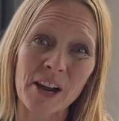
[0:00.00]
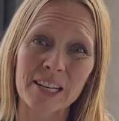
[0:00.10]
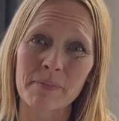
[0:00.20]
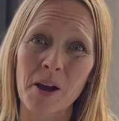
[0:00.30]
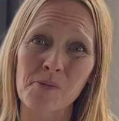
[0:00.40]

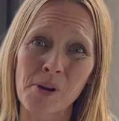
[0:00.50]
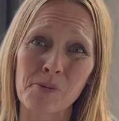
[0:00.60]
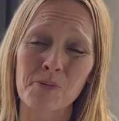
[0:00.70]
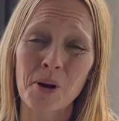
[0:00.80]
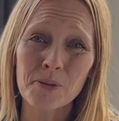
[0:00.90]
about
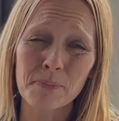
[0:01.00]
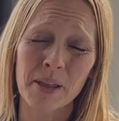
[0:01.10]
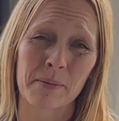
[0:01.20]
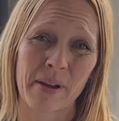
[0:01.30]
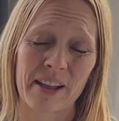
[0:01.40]
what won't be
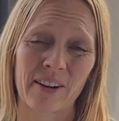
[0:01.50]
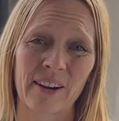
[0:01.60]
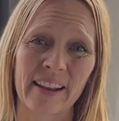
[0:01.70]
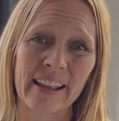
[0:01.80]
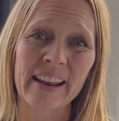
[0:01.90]
in my
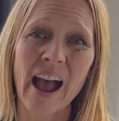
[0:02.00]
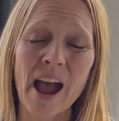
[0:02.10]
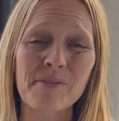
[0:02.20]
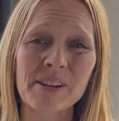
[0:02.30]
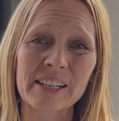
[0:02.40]
garden,
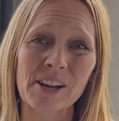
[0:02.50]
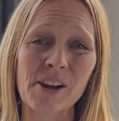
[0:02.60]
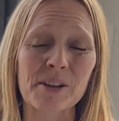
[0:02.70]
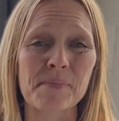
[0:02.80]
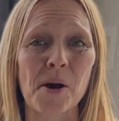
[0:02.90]
I want to
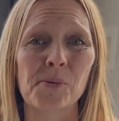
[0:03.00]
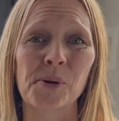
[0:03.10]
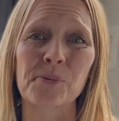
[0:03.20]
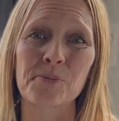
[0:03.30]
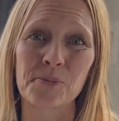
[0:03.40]
talk about
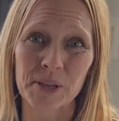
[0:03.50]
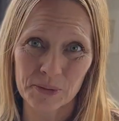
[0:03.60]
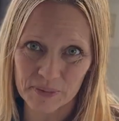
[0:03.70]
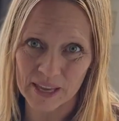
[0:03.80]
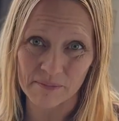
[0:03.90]
what will
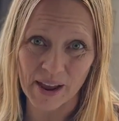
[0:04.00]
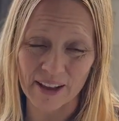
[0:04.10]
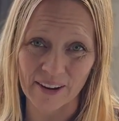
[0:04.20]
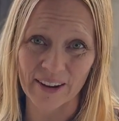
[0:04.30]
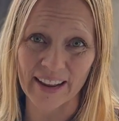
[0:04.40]
be in my
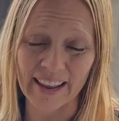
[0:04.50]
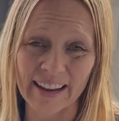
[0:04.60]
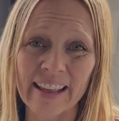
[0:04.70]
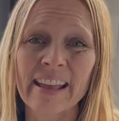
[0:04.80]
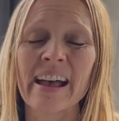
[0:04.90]

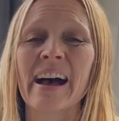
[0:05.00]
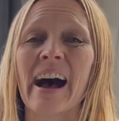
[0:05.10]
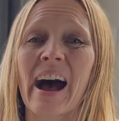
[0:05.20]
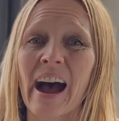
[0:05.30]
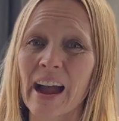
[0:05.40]
garden.
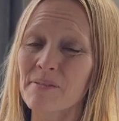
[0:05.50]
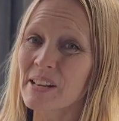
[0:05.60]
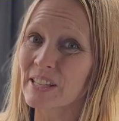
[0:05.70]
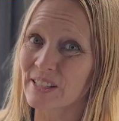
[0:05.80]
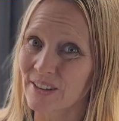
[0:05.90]
I'm going
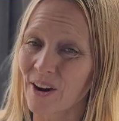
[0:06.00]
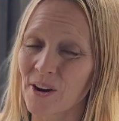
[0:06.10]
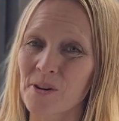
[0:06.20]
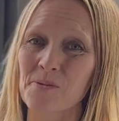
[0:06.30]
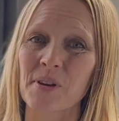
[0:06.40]
to
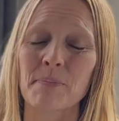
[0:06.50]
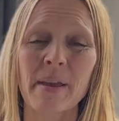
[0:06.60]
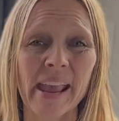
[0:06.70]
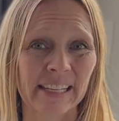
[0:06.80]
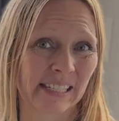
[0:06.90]
start with
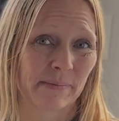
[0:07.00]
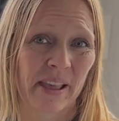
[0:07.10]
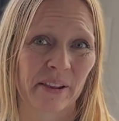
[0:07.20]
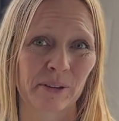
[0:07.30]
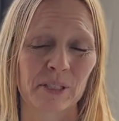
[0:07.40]
paste
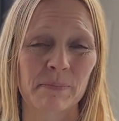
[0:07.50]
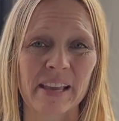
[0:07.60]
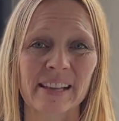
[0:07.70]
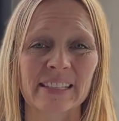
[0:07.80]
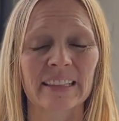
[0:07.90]
tomatoes
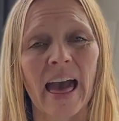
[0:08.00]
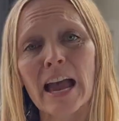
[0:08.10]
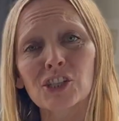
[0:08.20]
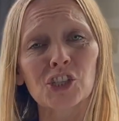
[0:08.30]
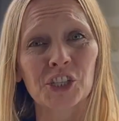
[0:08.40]
because
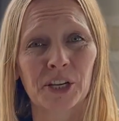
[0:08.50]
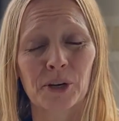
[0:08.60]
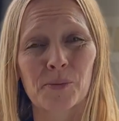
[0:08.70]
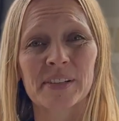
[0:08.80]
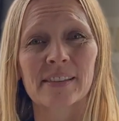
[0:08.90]
last
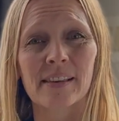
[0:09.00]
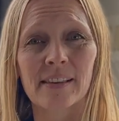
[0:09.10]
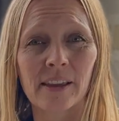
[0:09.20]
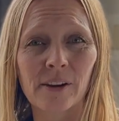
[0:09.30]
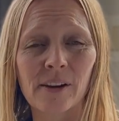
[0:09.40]
year was the
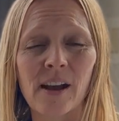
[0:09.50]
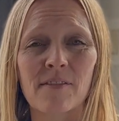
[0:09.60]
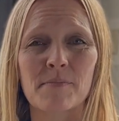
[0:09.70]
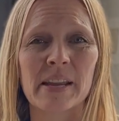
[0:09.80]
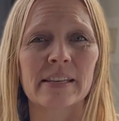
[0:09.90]
year
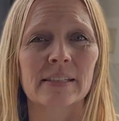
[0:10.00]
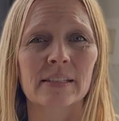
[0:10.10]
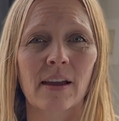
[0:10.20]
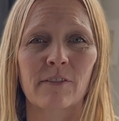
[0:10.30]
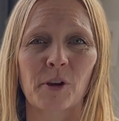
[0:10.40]
of me
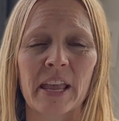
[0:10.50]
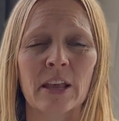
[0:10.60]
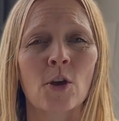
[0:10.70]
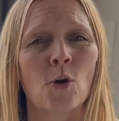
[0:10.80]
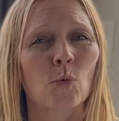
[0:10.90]

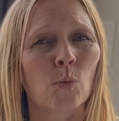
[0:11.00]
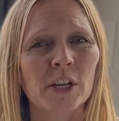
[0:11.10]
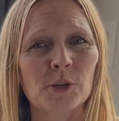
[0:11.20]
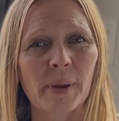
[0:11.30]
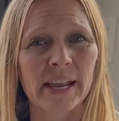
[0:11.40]
discovering
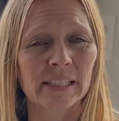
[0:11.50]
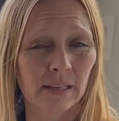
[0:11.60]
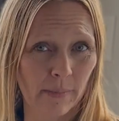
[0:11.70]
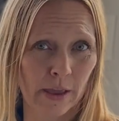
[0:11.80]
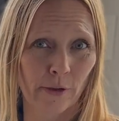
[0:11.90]
which paste
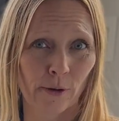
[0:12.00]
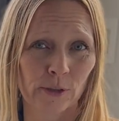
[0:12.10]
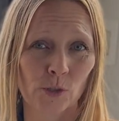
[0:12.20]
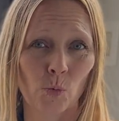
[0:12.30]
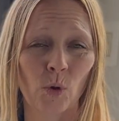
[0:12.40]

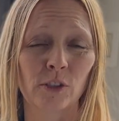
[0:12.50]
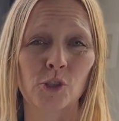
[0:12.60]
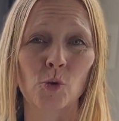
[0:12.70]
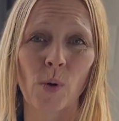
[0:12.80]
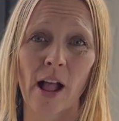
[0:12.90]
tomatoes will
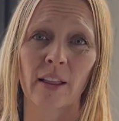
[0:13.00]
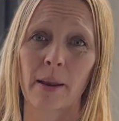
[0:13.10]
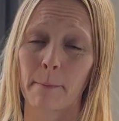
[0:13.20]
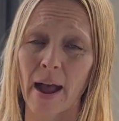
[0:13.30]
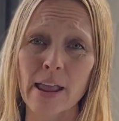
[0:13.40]
do well
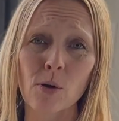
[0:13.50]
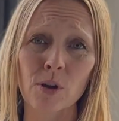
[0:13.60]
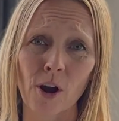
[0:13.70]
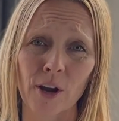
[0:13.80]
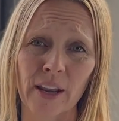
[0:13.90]
in my own
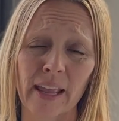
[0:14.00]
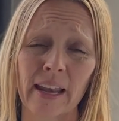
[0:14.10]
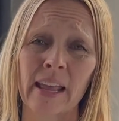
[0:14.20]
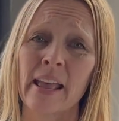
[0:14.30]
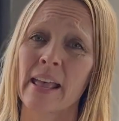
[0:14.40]

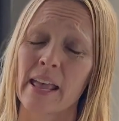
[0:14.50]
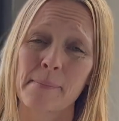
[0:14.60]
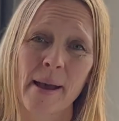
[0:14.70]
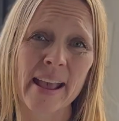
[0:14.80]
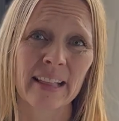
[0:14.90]
garden, in
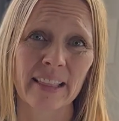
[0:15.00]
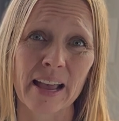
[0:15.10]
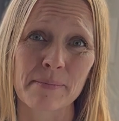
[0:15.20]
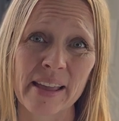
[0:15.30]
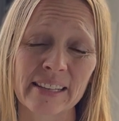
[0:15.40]
my
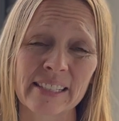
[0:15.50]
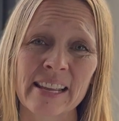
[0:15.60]
climate,